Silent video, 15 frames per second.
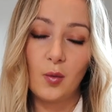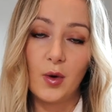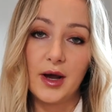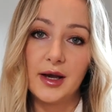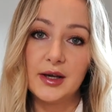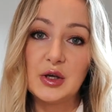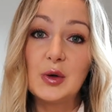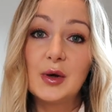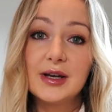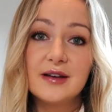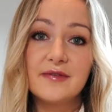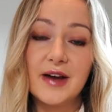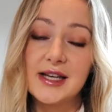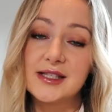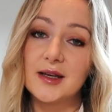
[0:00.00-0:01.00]
where you can
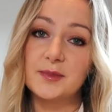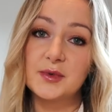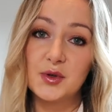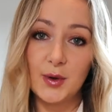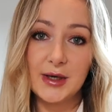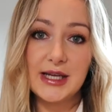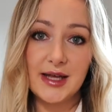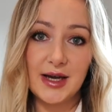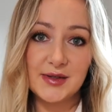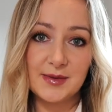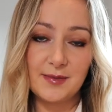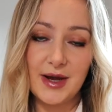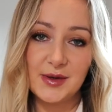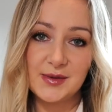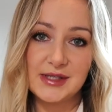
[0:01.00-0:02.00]
invest up to twenty
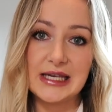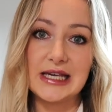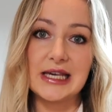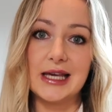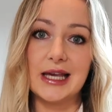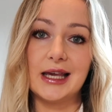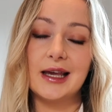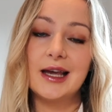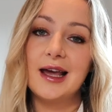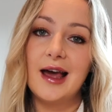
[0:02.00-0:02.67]
thousand pounds a year,